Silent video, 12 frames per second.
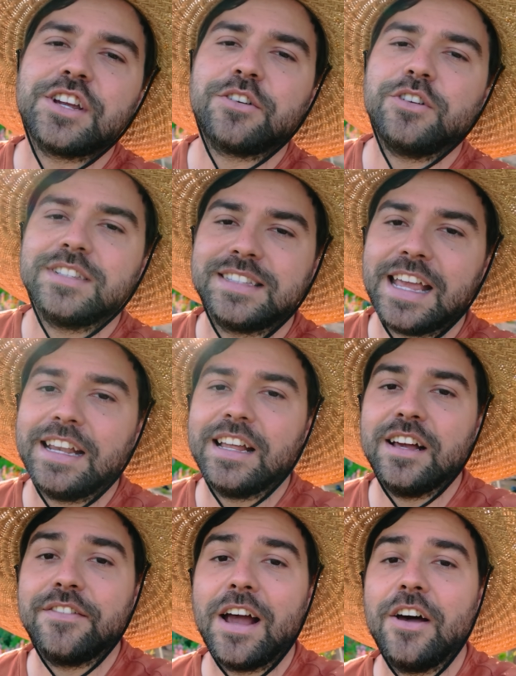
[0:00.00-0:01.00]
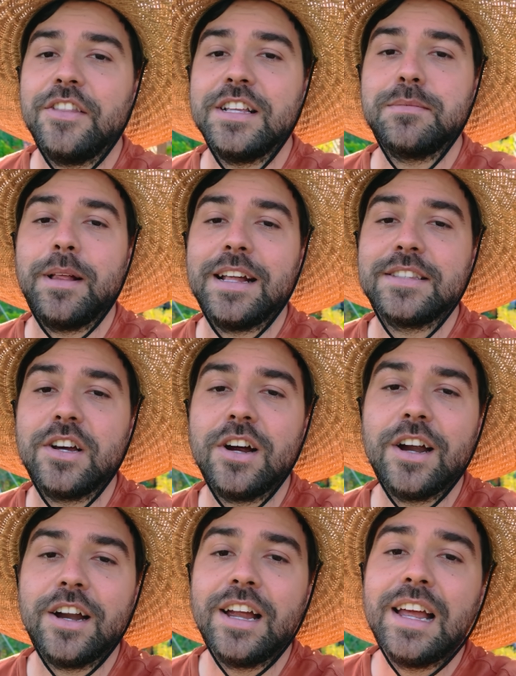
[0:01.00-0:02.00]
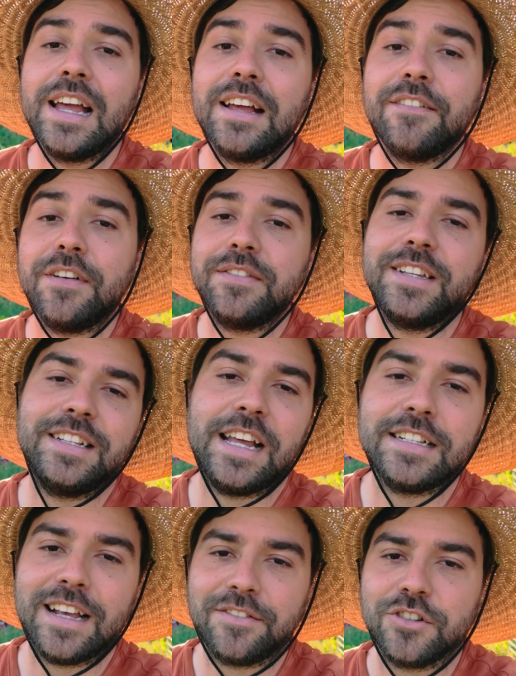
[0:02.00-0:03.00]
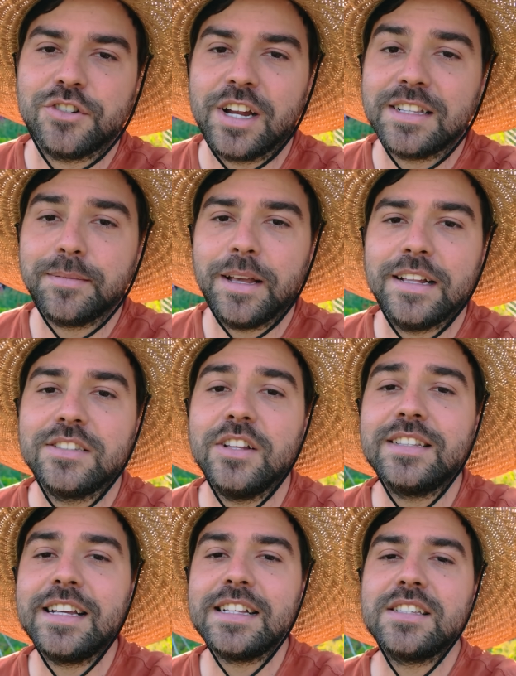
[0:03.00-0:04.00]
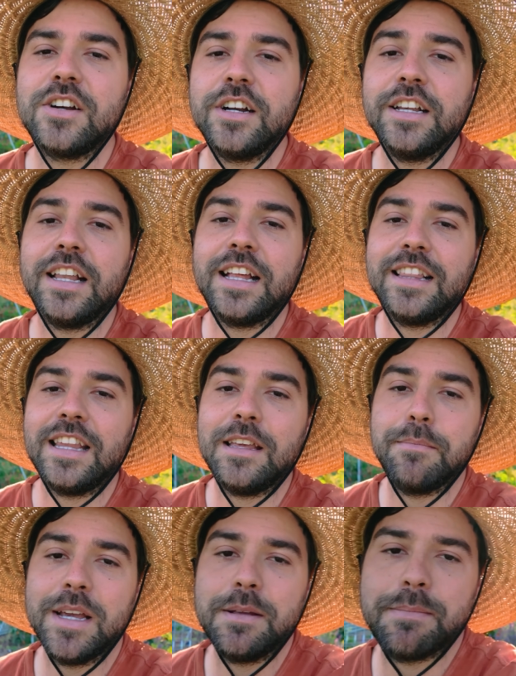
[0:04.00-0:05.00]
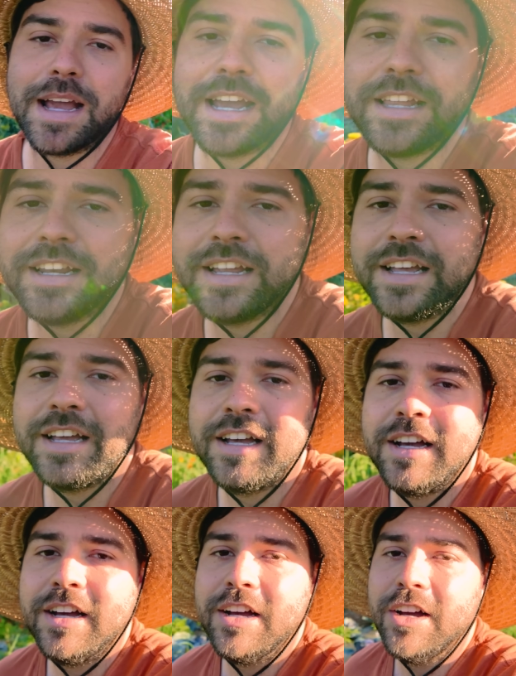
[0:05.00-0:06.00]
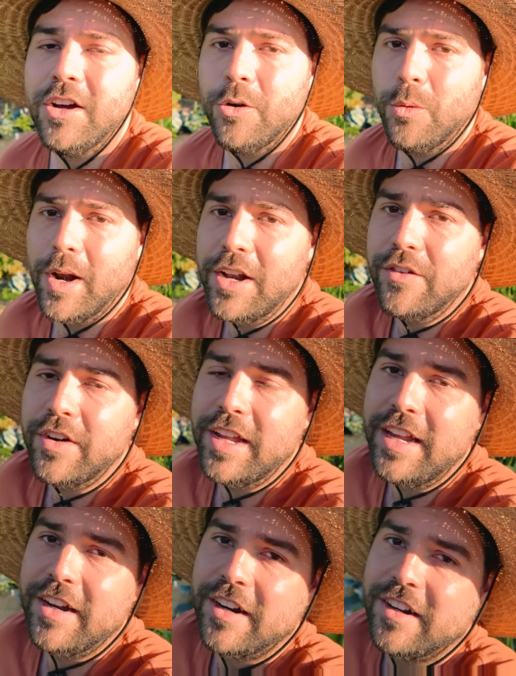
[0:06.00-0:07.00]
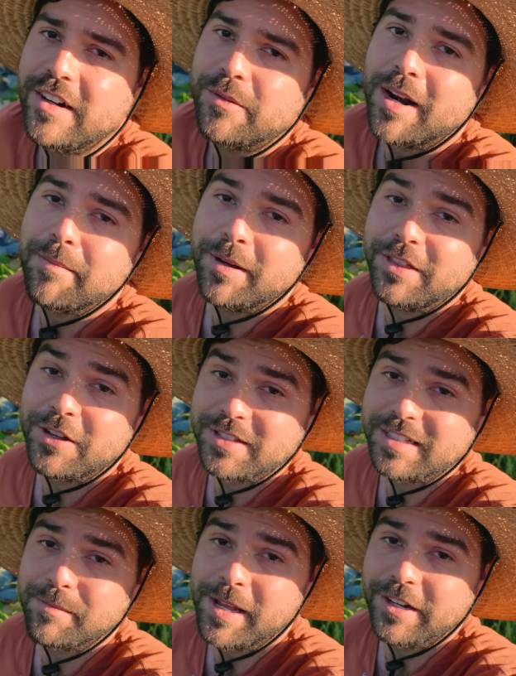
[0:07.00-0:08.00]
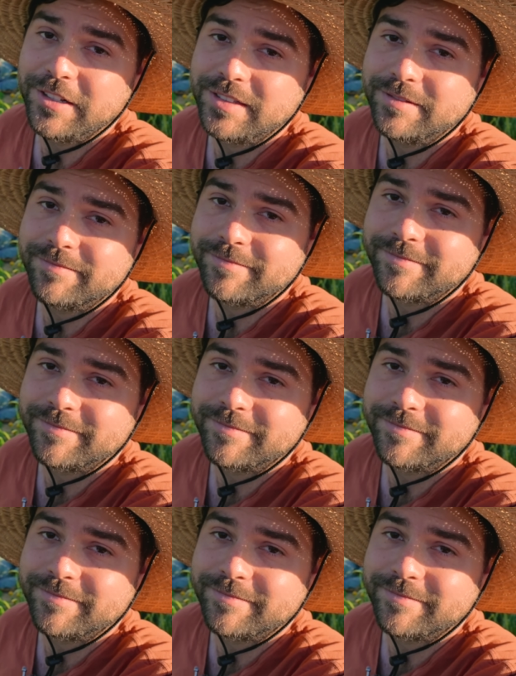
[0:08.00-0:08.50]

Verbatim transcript: general state of how these plants are 15 days after transplant. So let's get started in the big bed right over here where I put those tomatoes. All